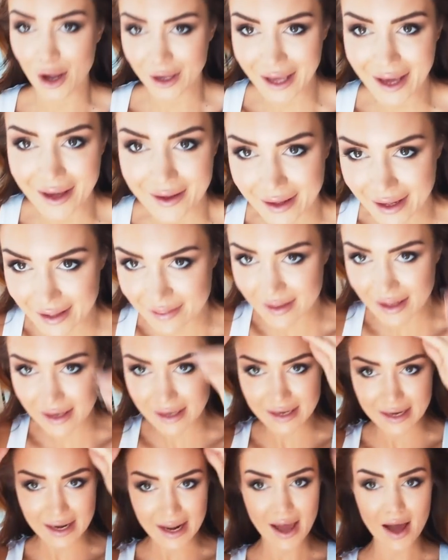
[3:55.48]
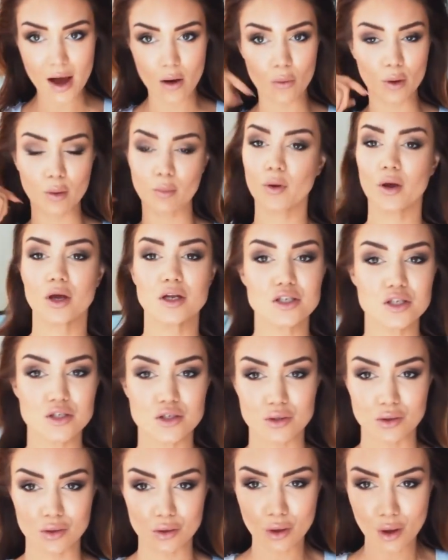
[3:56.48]
Okay, and then now what I'm going to
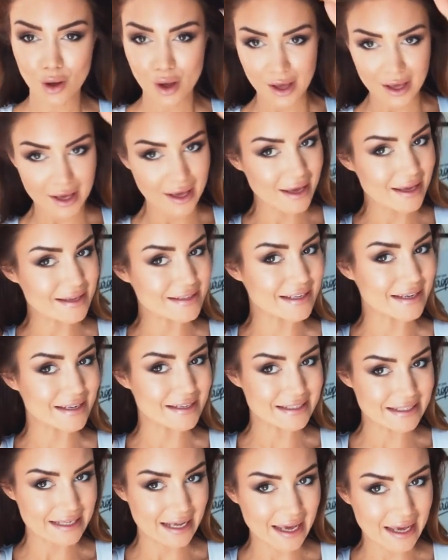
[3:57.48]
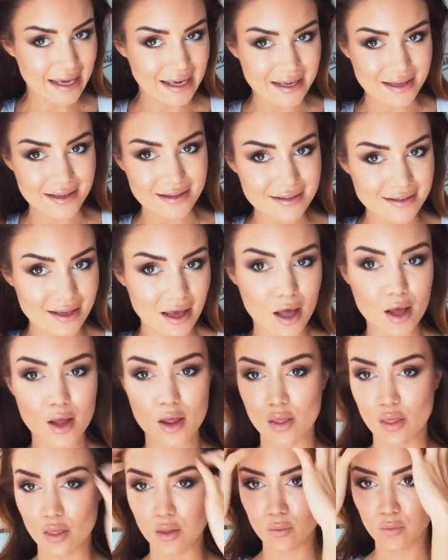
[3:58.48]
do is tease
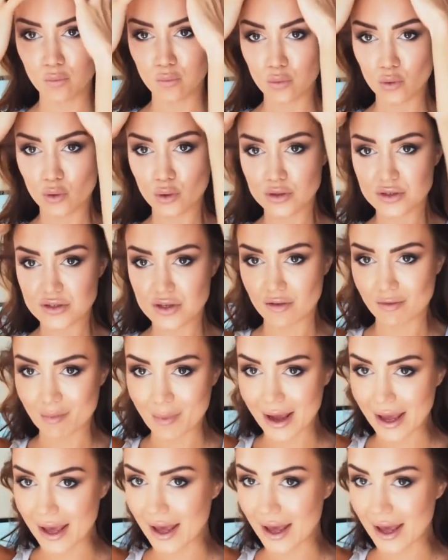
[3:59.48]
the roots of my